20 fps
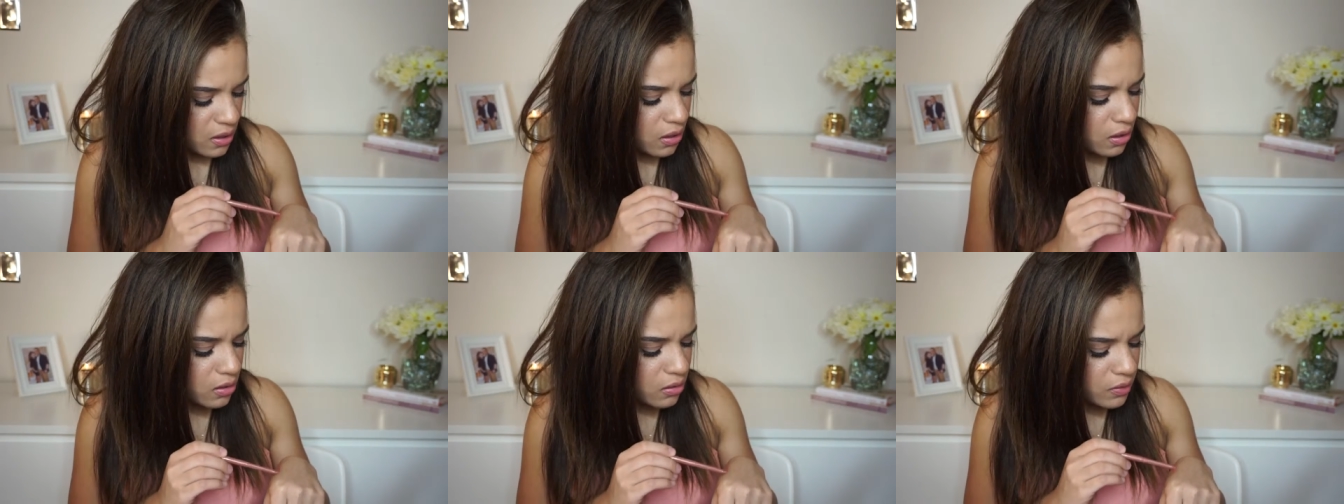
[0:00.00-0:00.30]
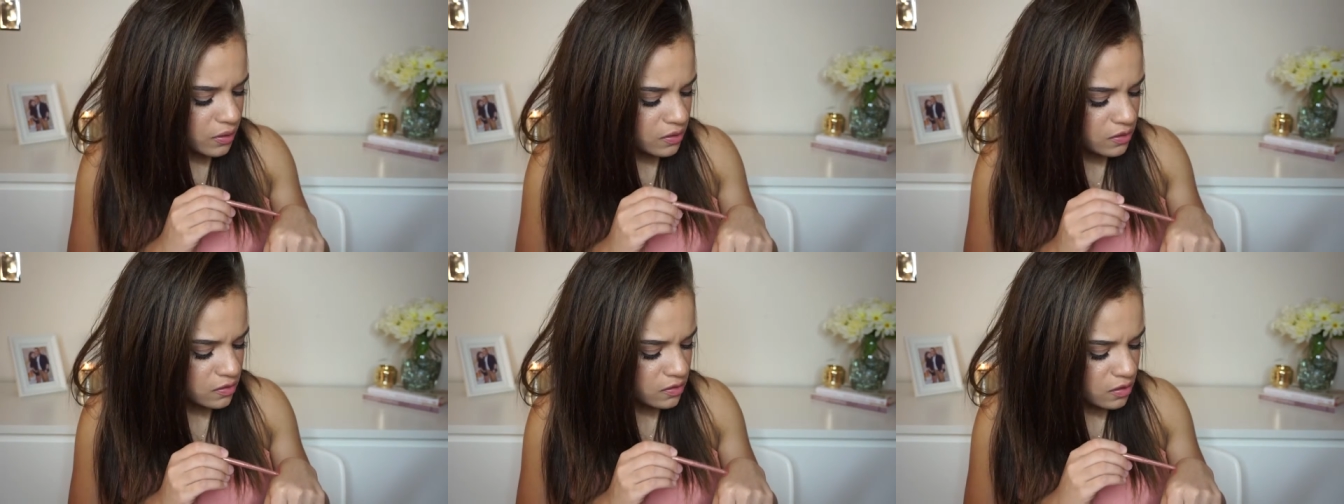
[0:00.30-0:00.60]

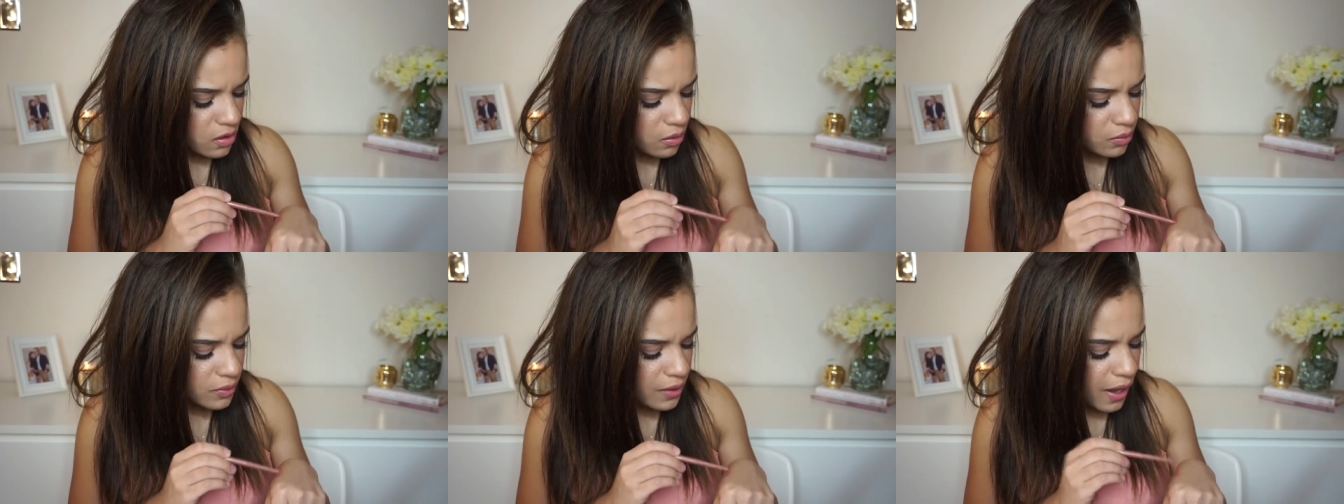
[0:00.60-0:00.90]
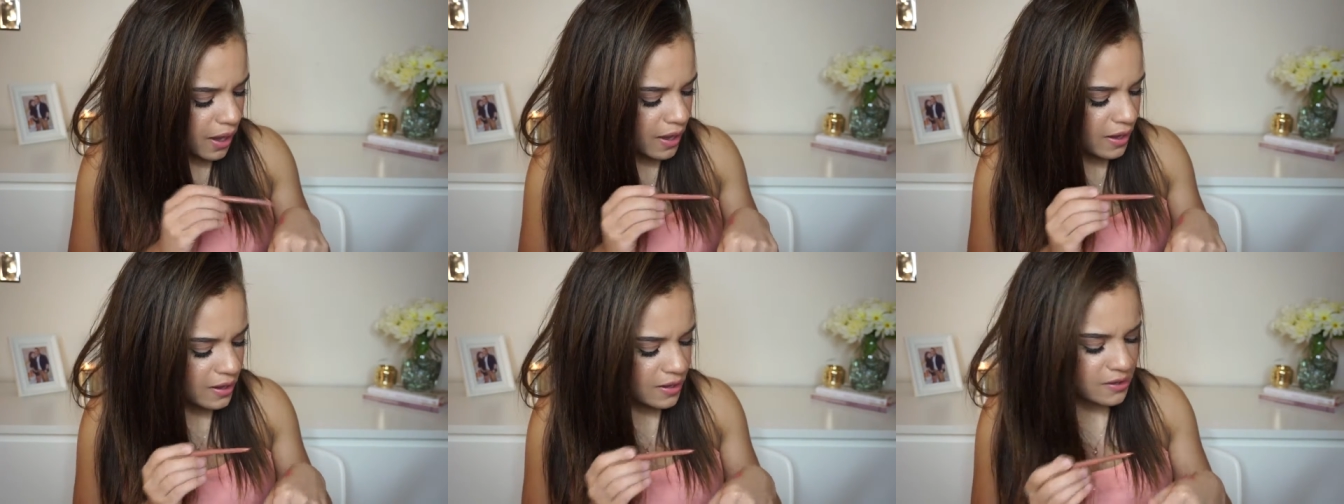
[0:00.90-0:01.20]
Oh, it's so
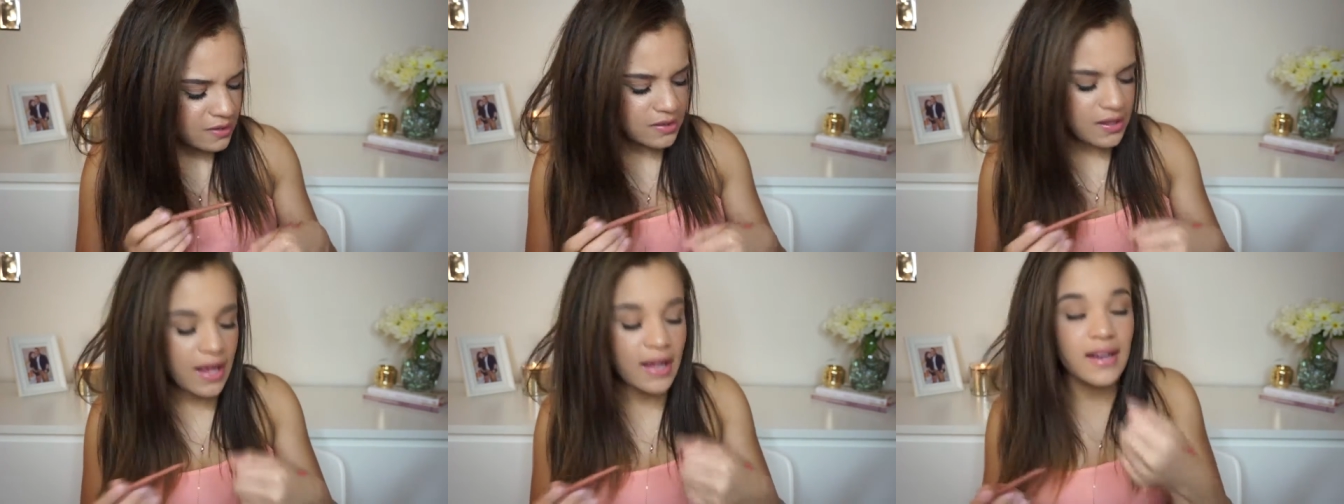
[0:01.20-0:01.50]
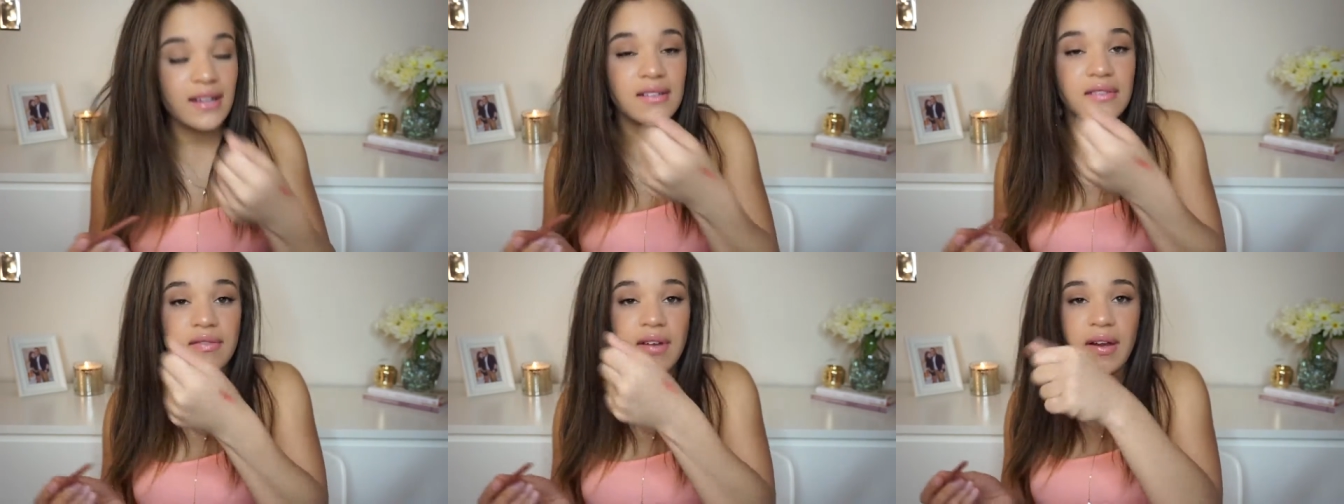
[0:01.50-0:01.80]
nice.
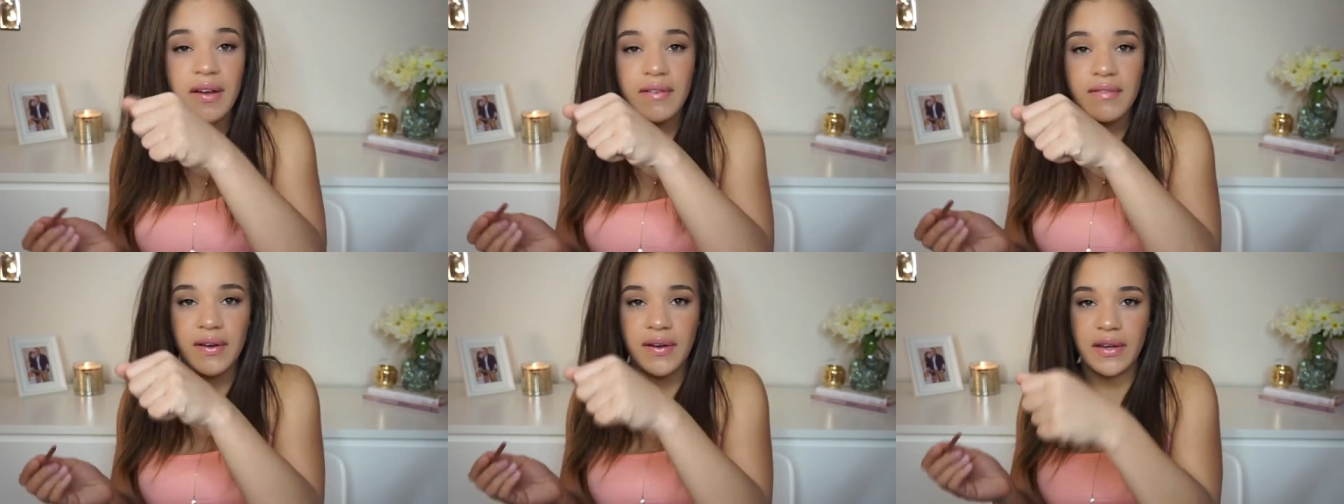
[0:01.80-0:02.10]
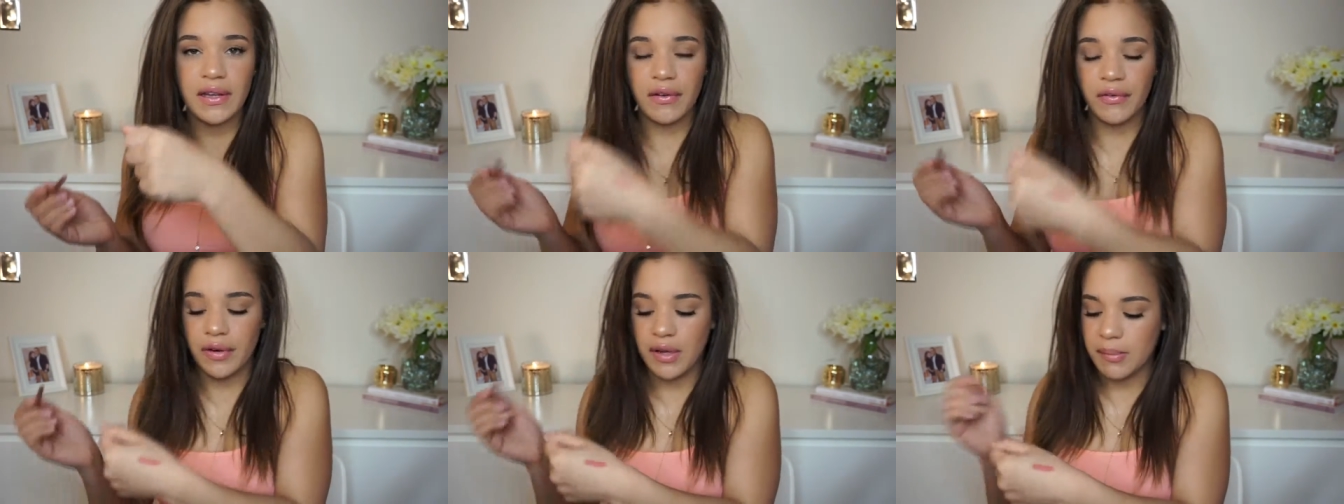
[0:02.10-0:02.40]
And it's very,
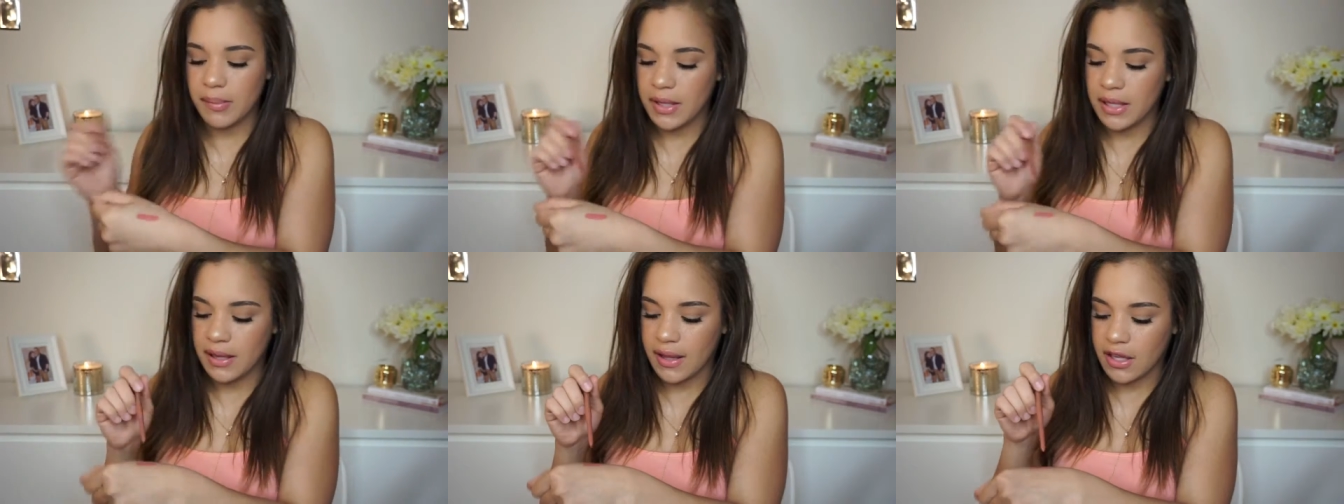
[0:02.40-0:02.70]
very creamy.